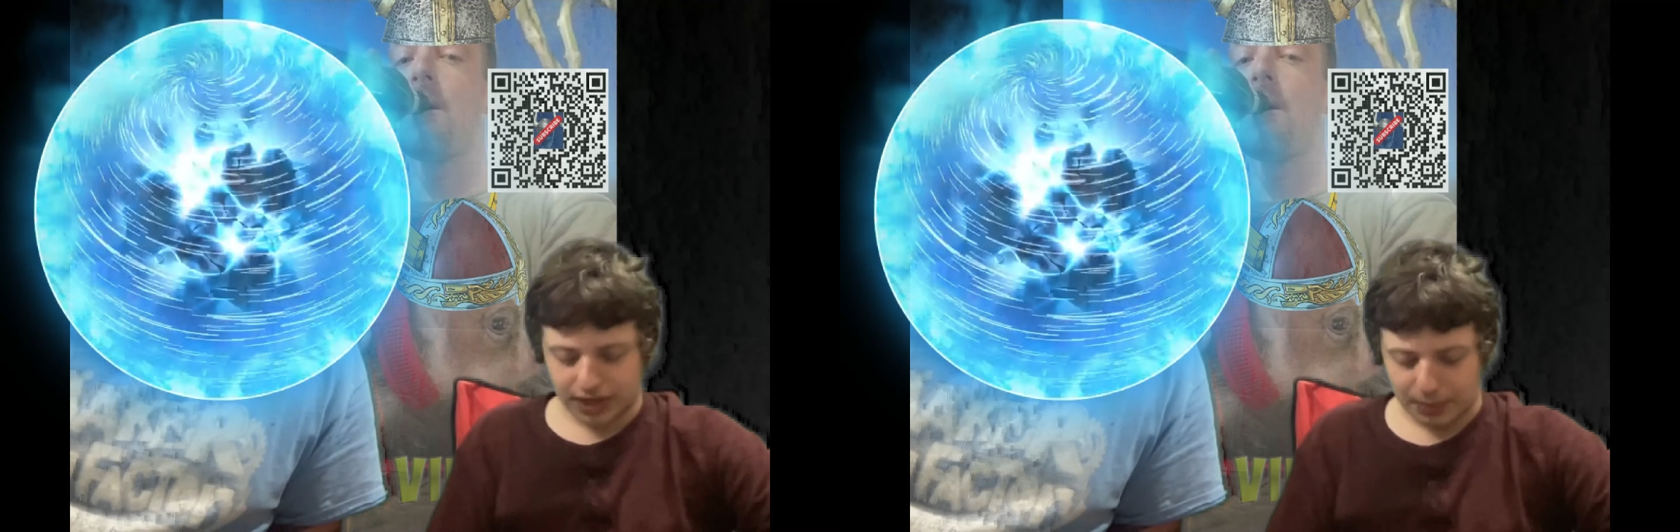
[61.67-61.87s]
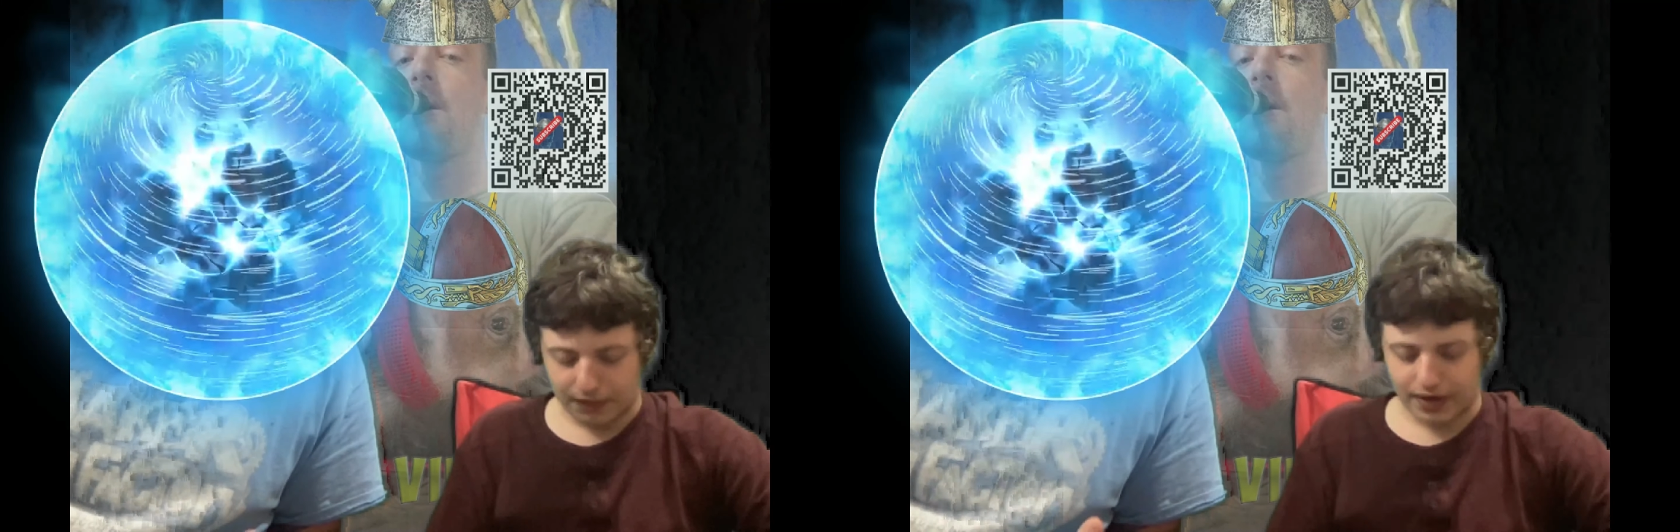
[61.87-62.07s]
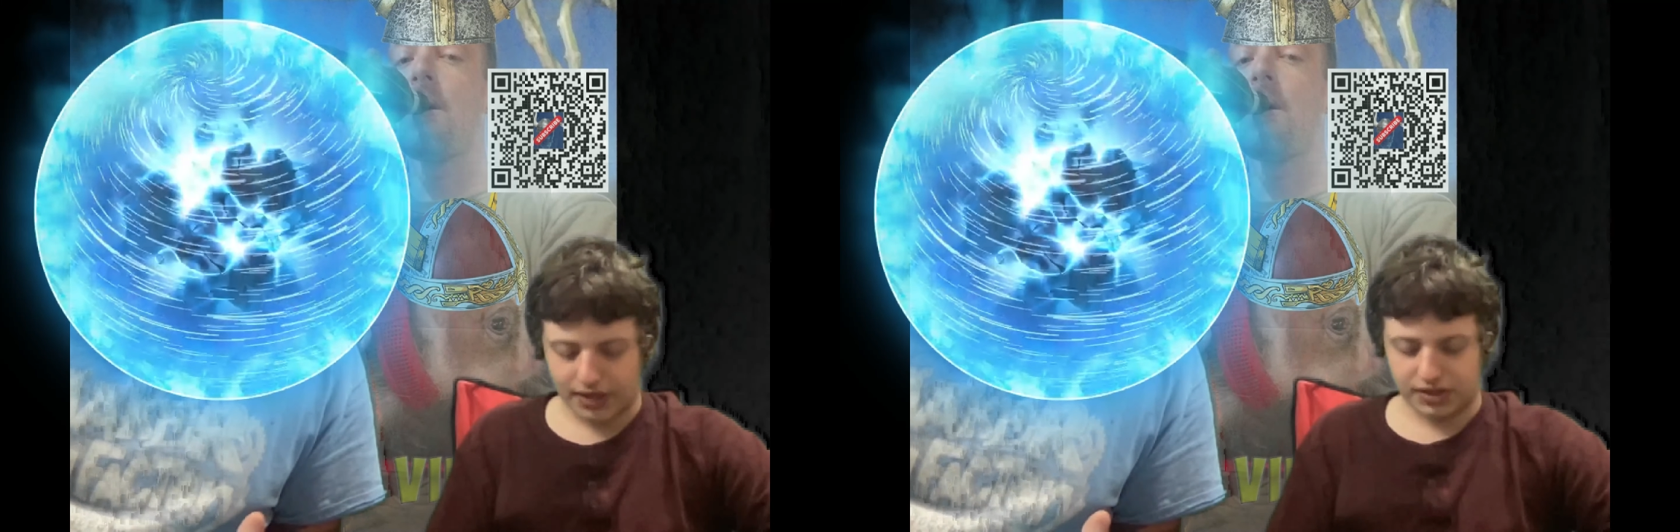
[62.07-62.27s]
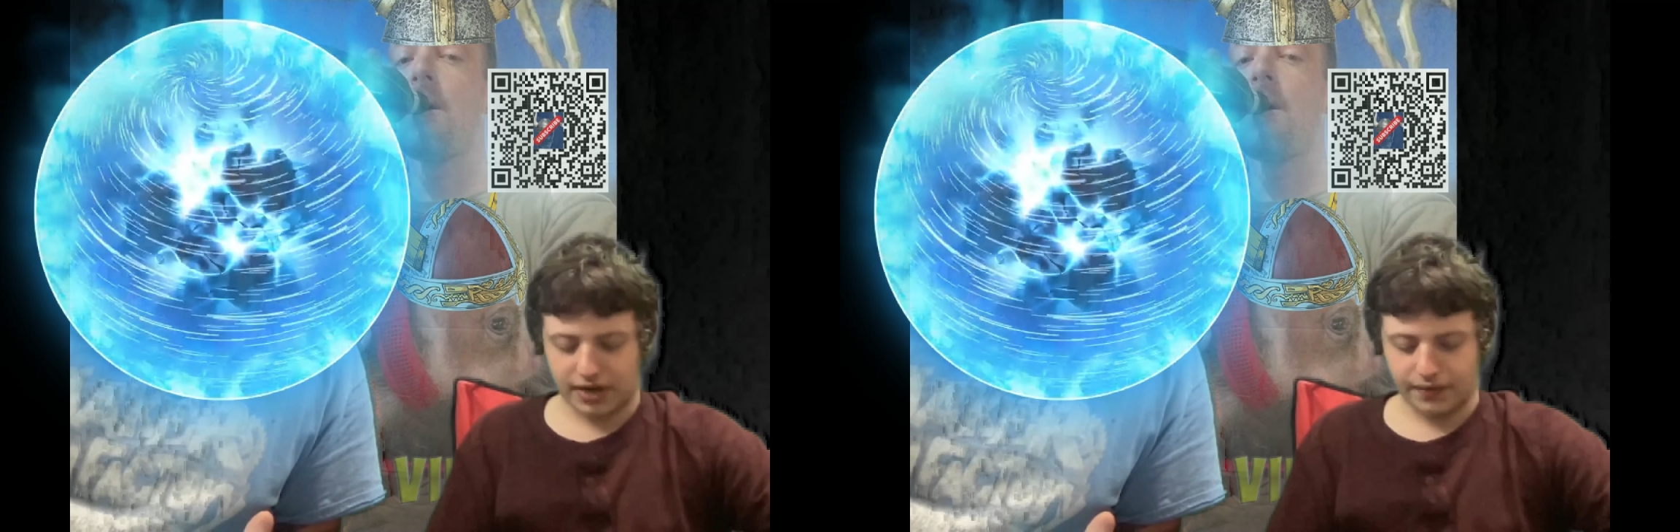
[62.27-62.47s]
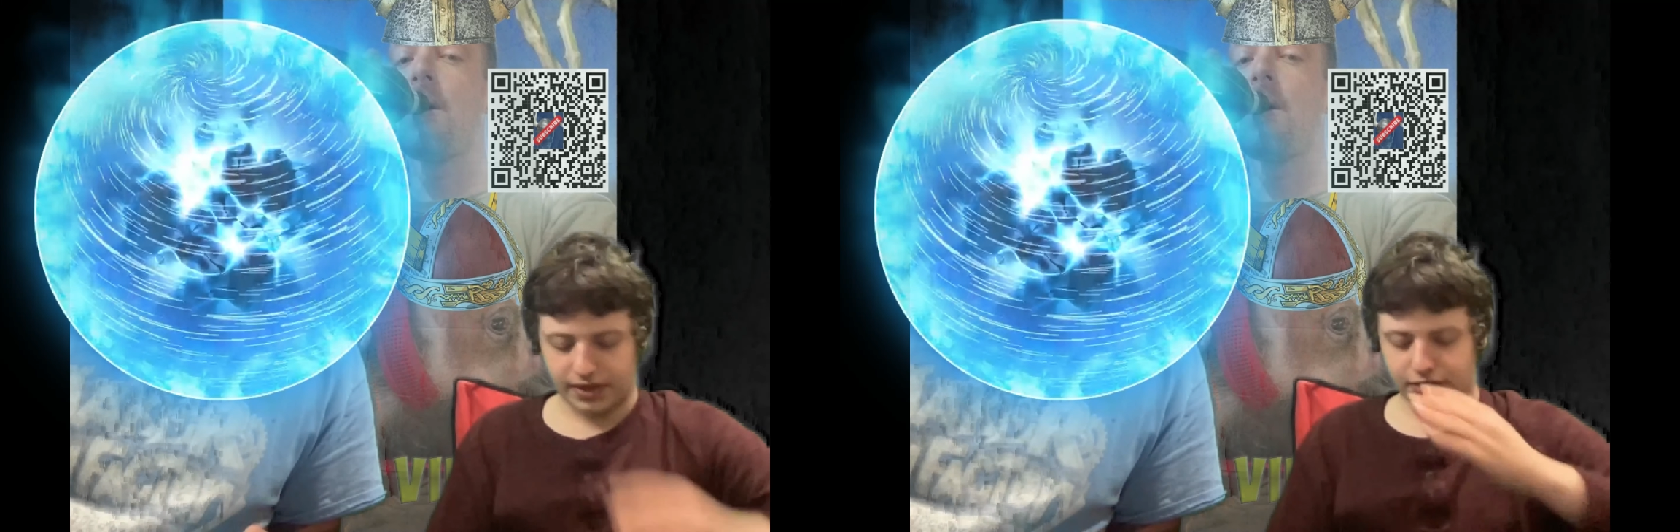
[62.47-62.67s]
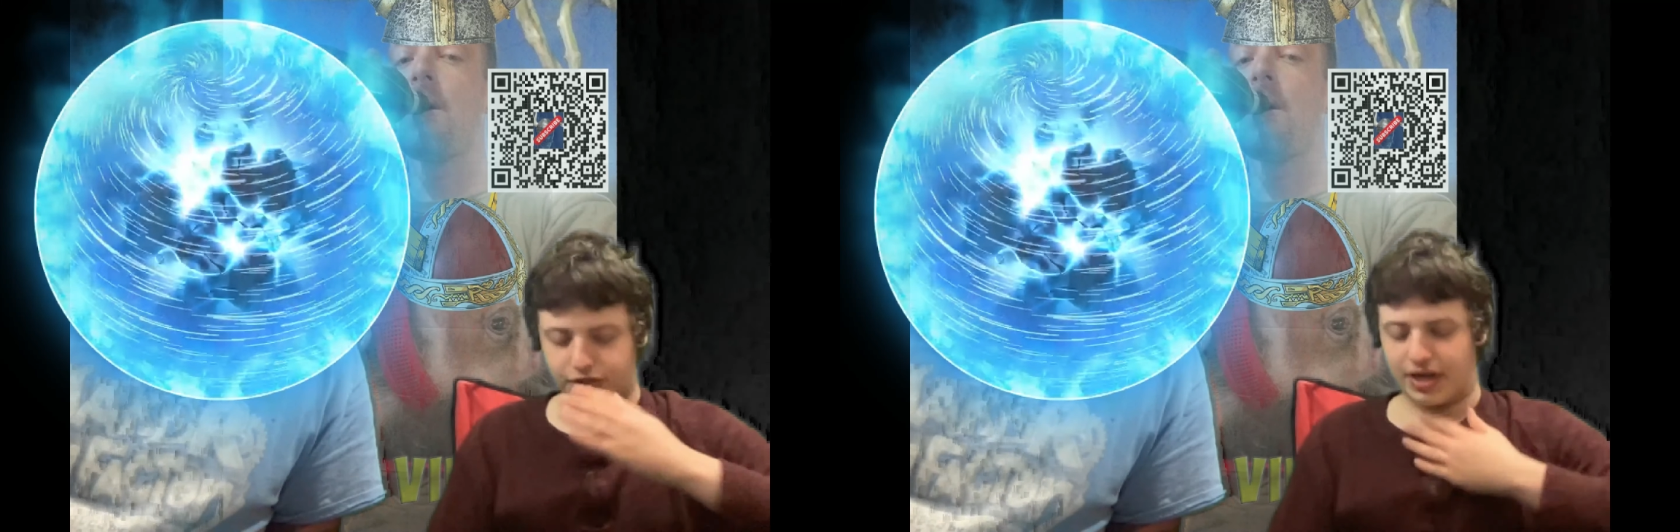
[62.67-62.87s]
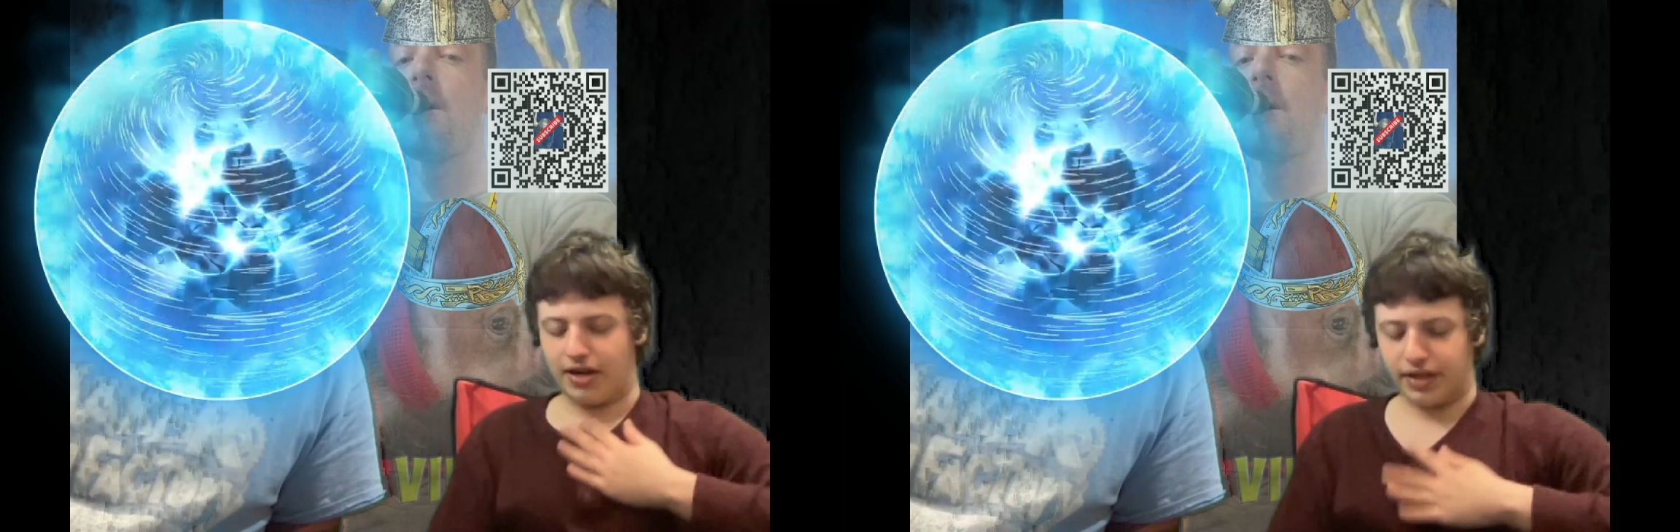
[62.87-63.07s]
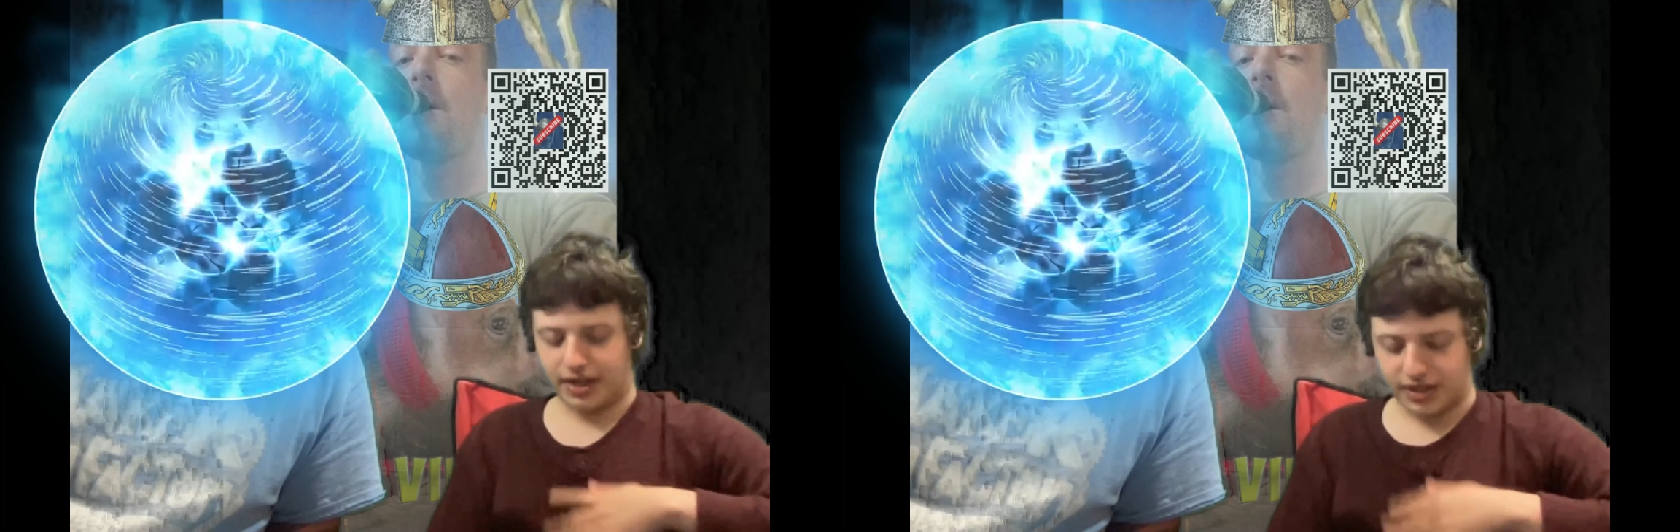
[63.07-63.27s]
and provides
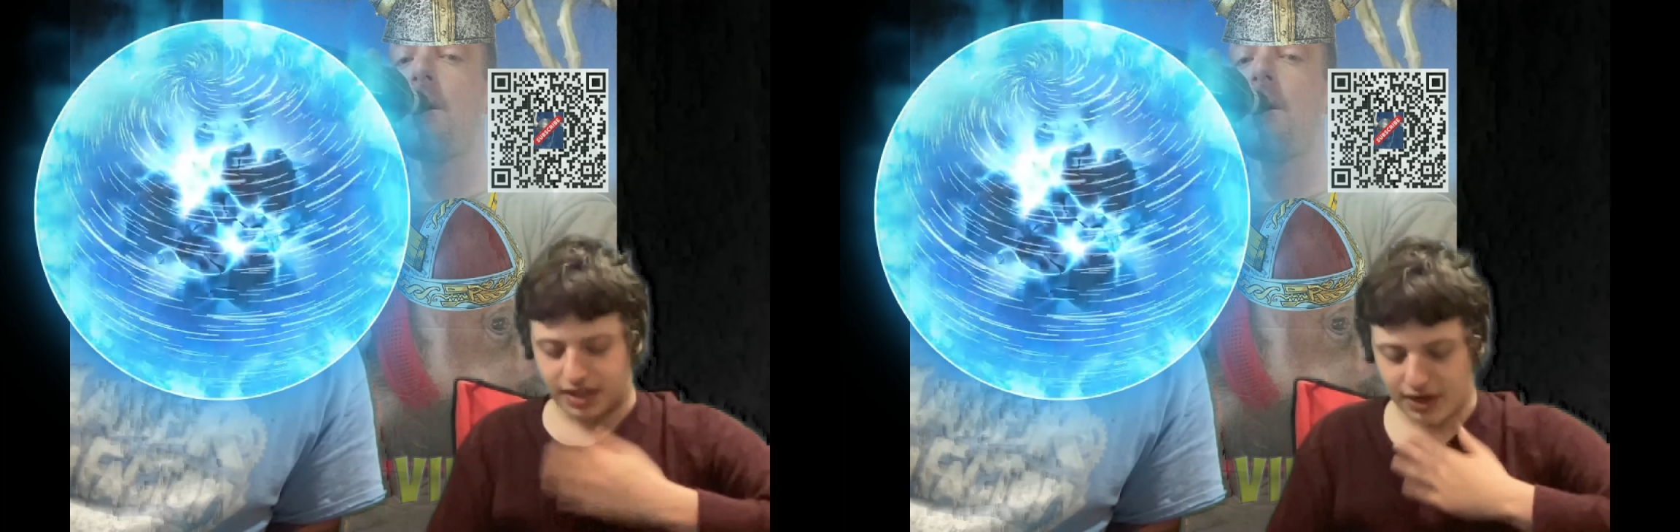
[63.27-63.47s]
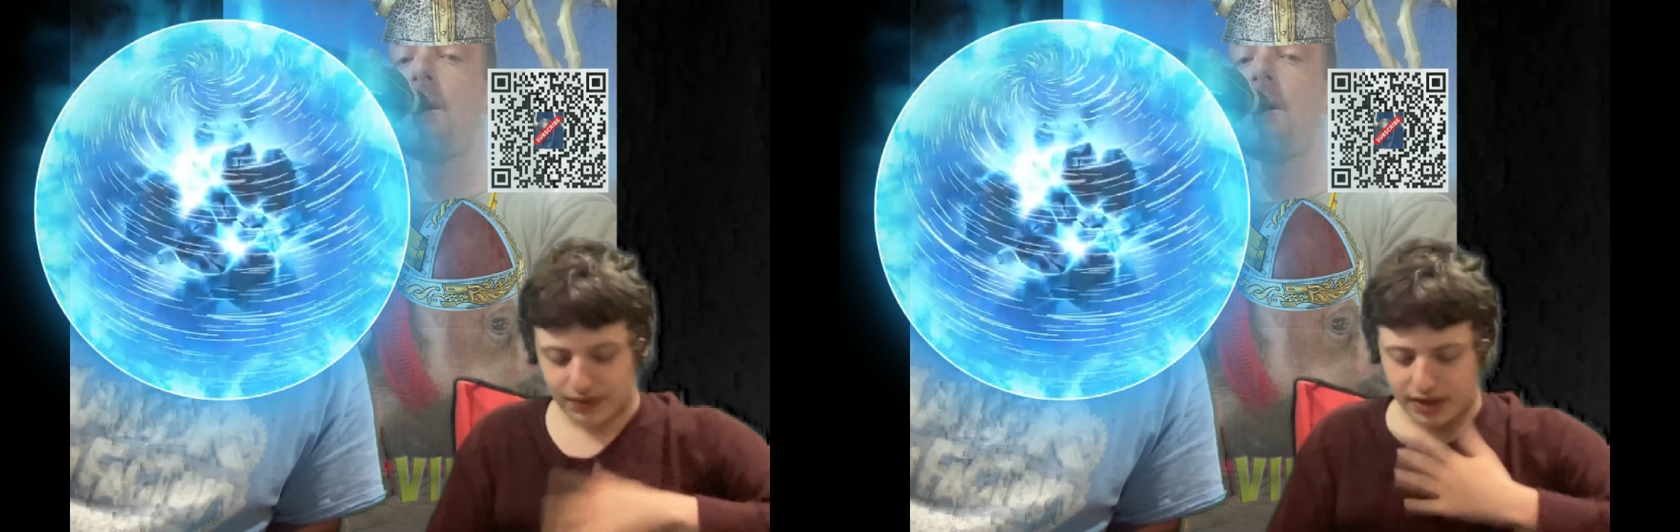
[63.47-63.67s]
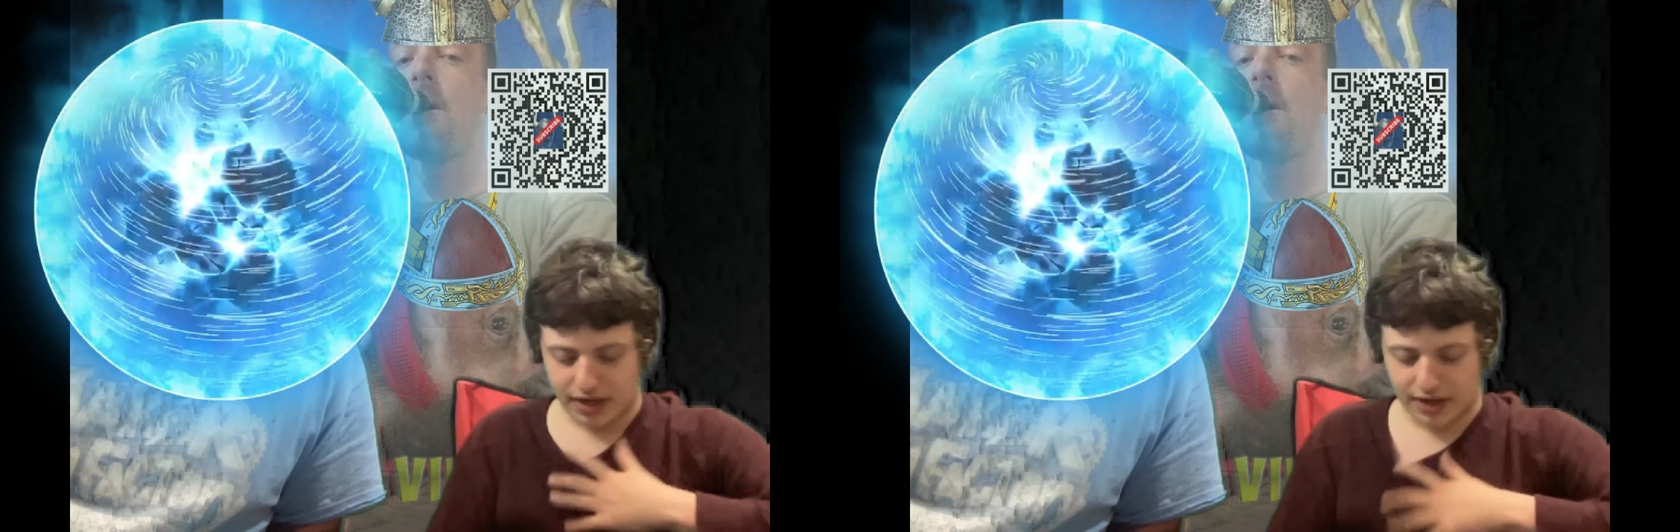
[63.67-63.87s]
confidentiality, integrity,